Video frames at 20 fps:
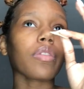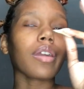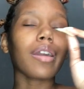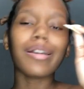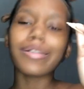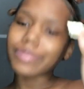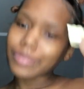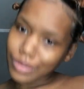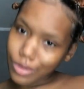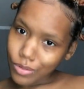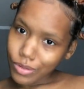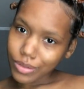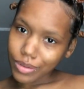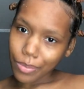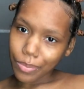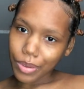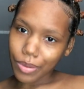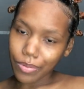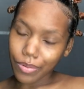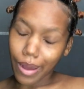it's still some
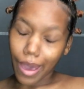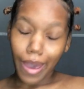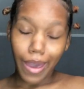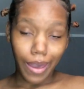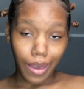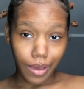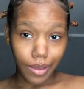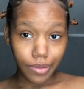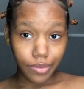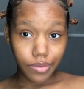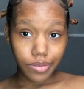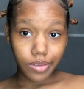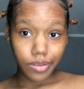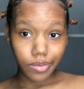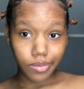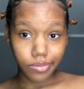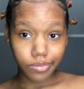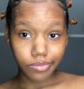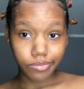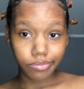people that hates.
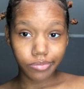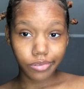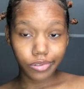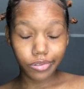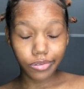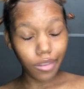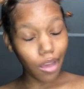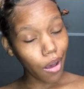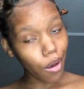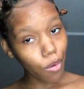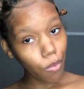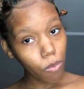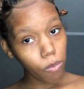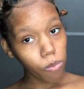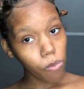So